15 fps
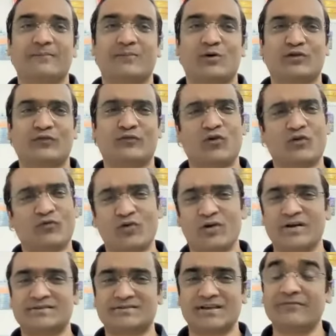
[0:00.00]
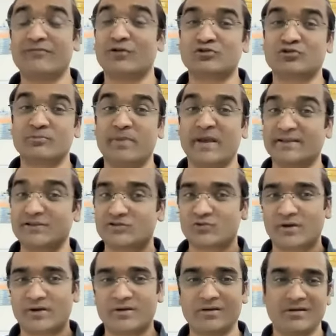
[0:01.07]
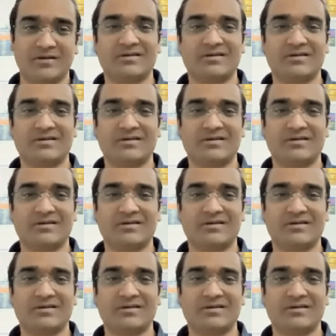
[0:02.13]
Because 4-4 itself also breaks your